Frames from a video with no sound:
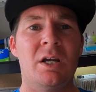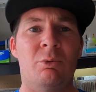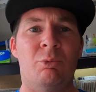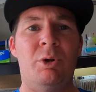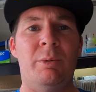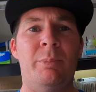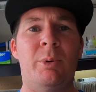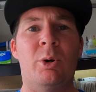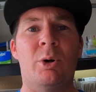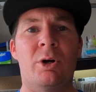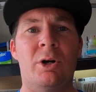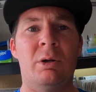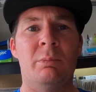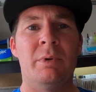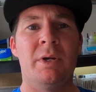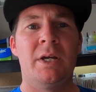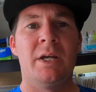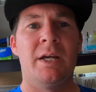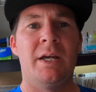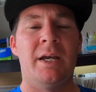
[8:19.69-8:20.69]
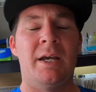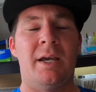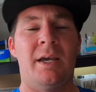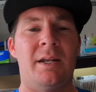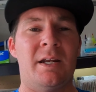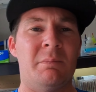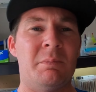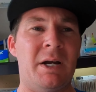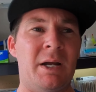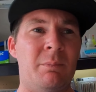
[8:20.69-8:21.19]
re-pour them,
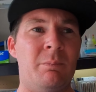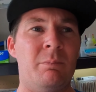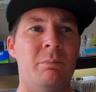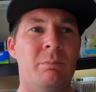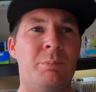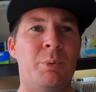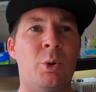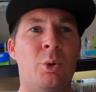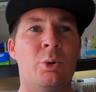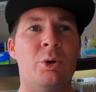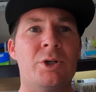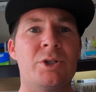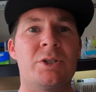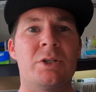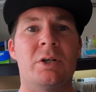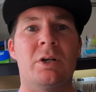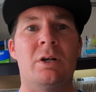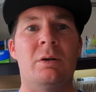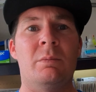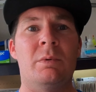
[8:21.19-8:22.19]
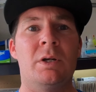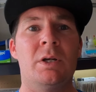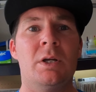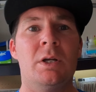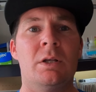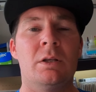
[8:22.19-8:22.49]
and I might pour some